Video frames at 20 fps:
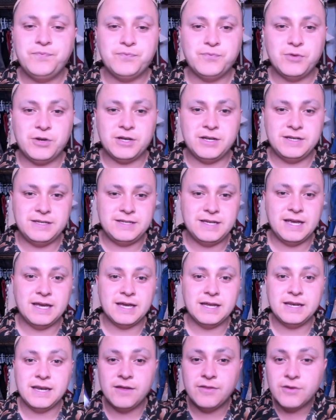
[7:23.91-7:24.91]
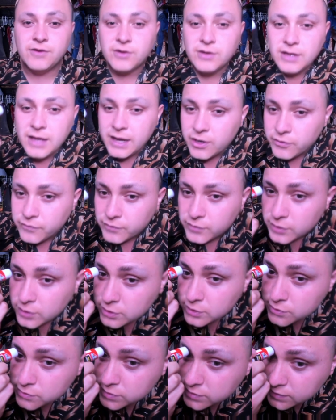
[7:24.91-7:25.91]
we're gonna take another layer of
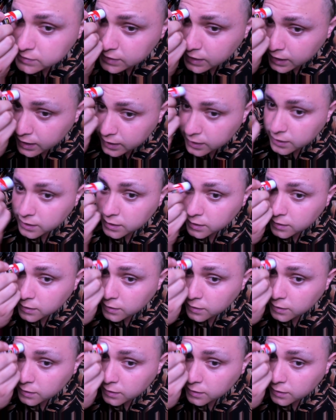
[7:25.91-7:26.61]
glue stick